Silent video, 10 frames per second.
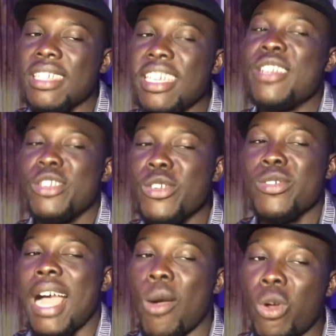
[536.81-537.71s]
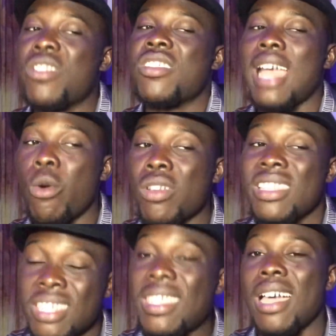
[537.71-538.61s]
he knew I was
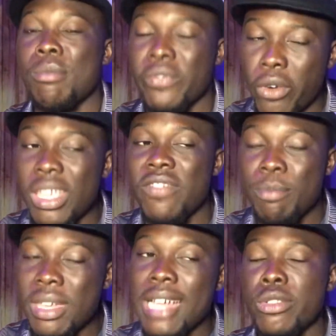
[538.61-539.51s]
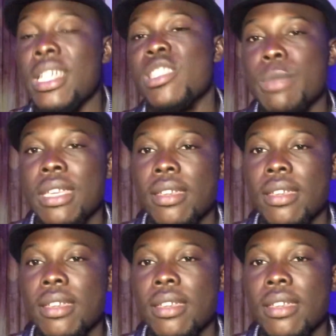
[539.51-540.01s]
a cheater before he even began to date me.